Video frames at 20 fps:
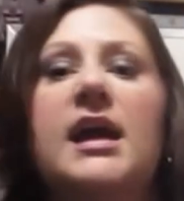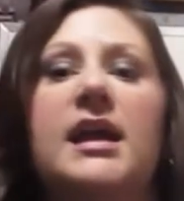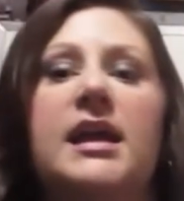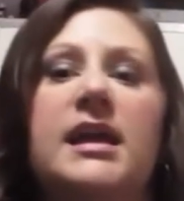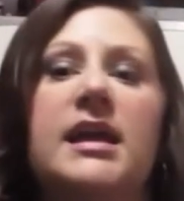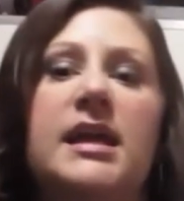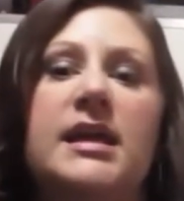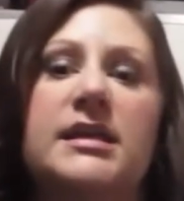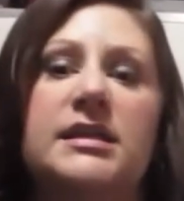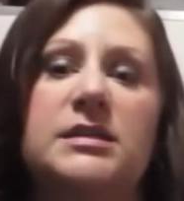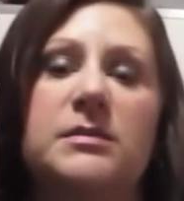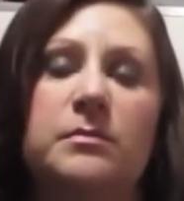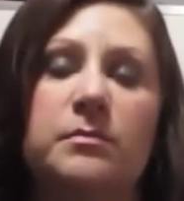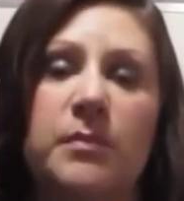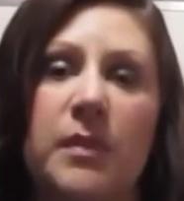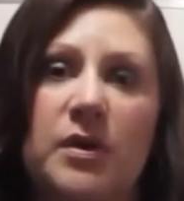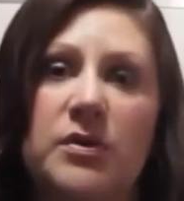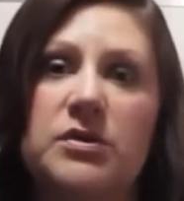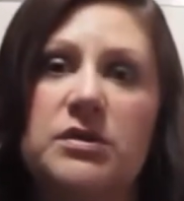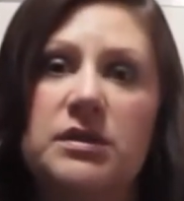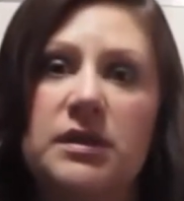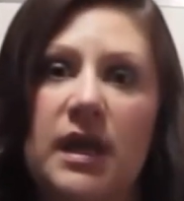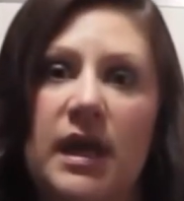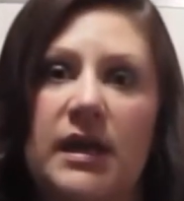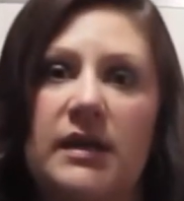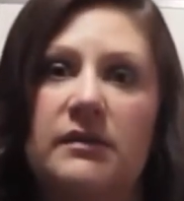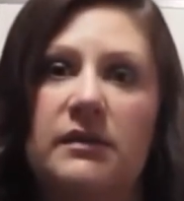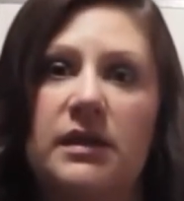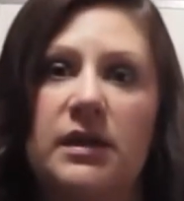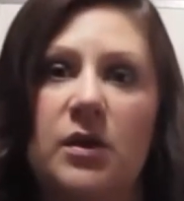is most
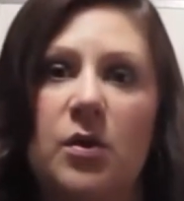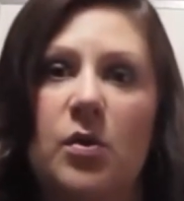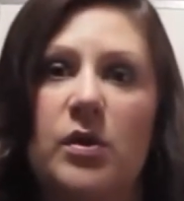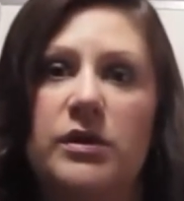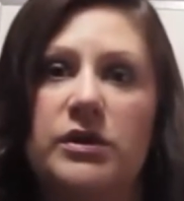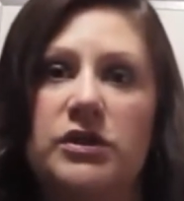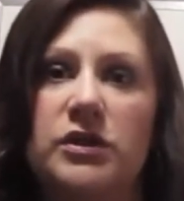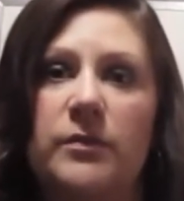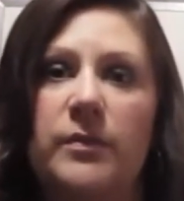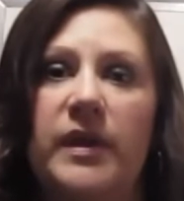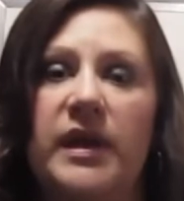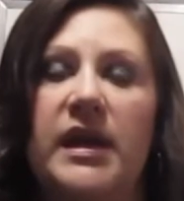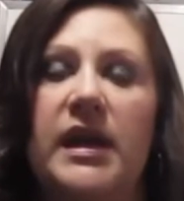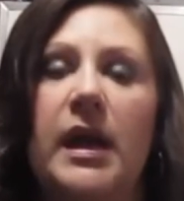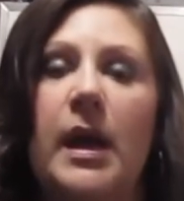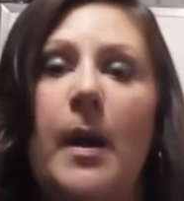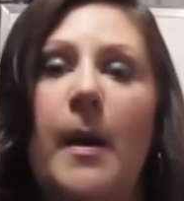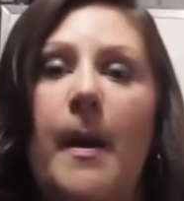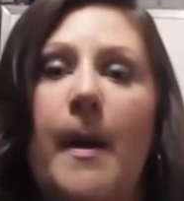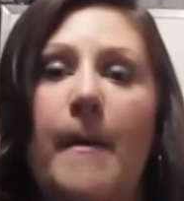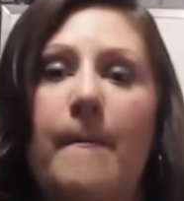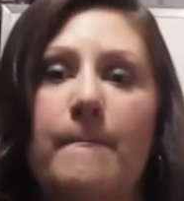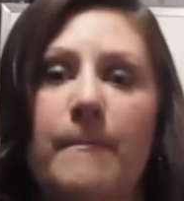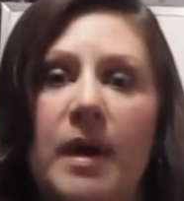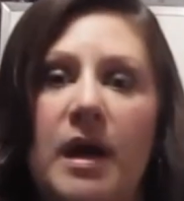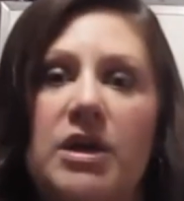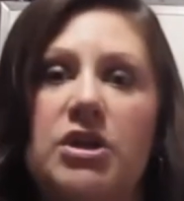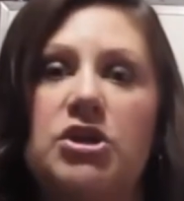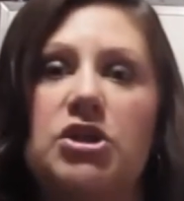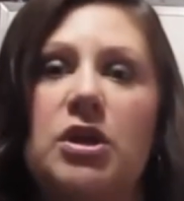likely going to be
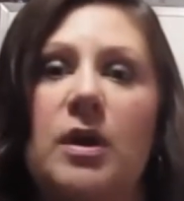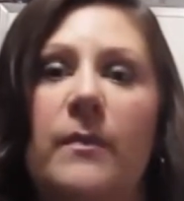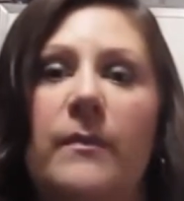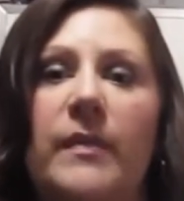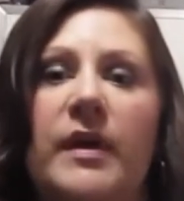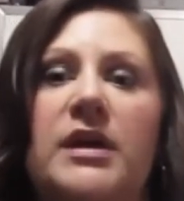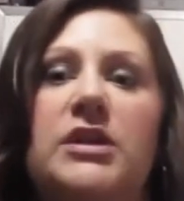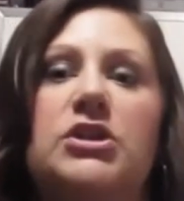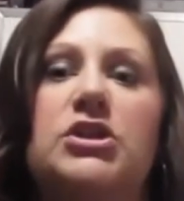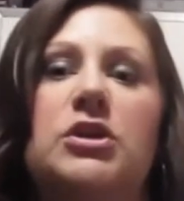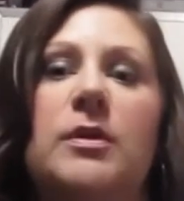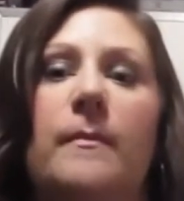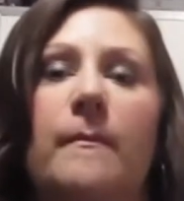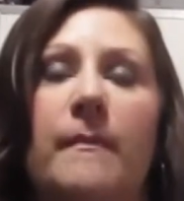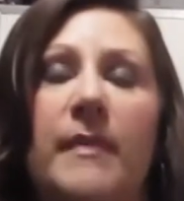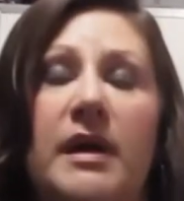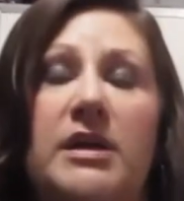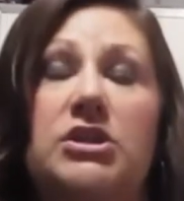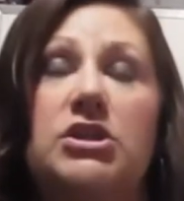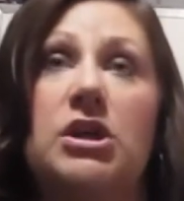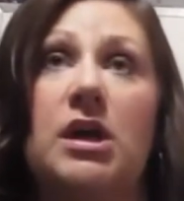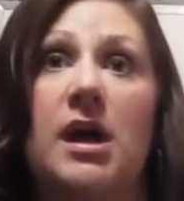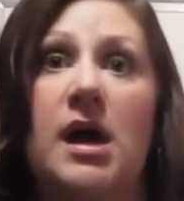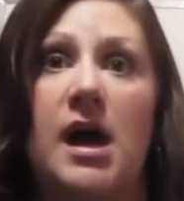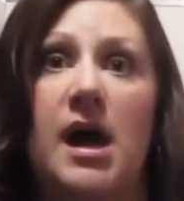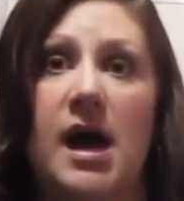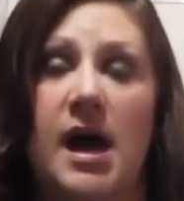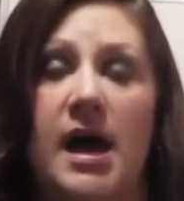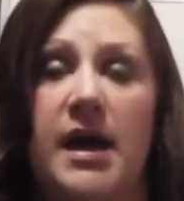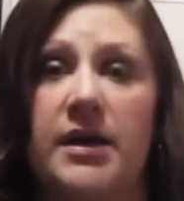much, much, much
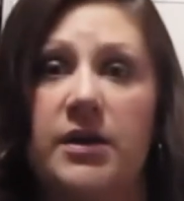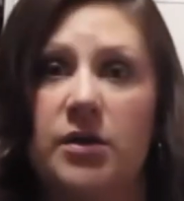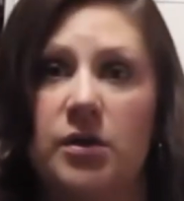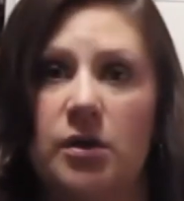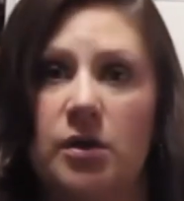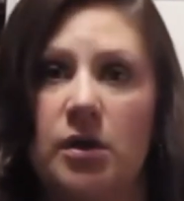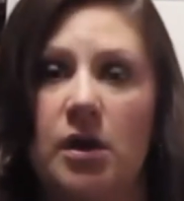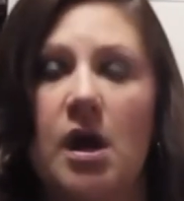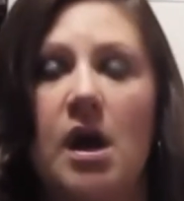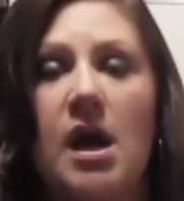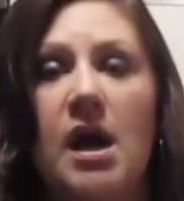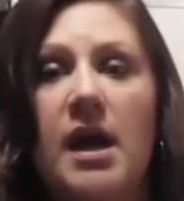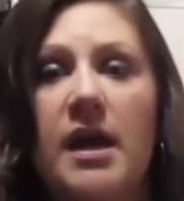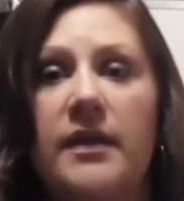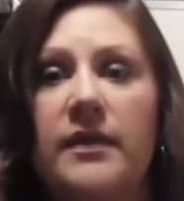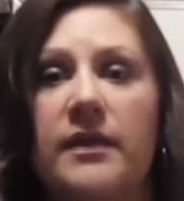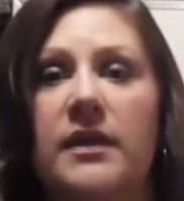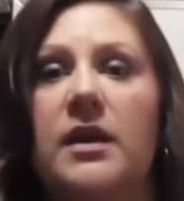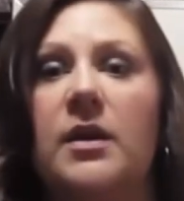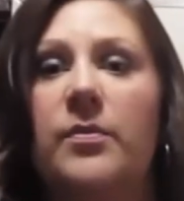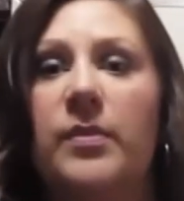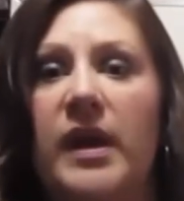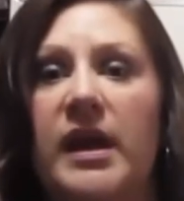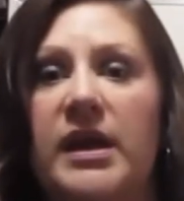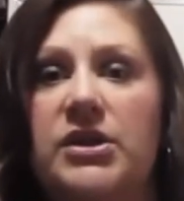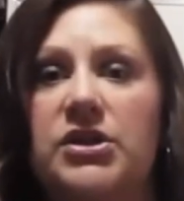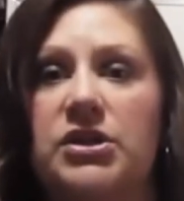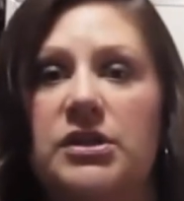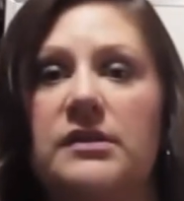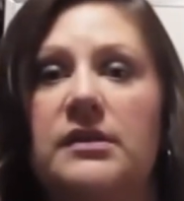higher than a
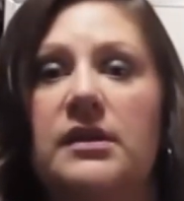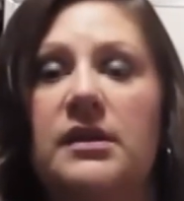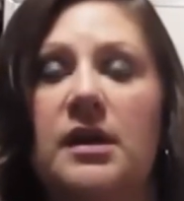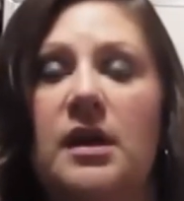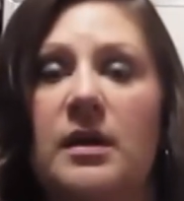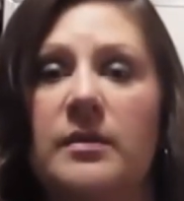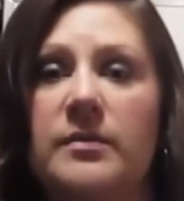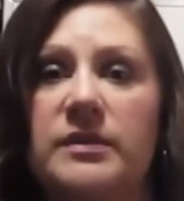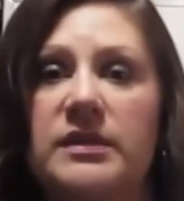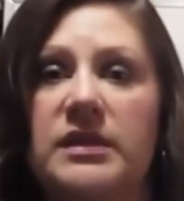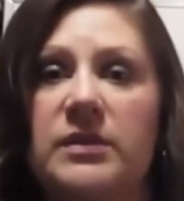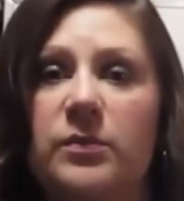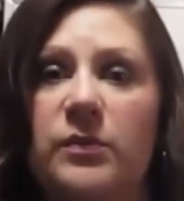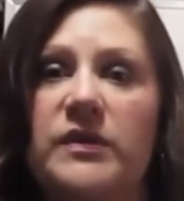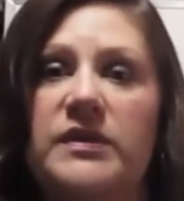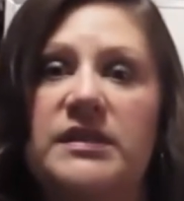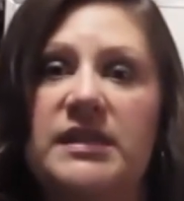patient that comes in with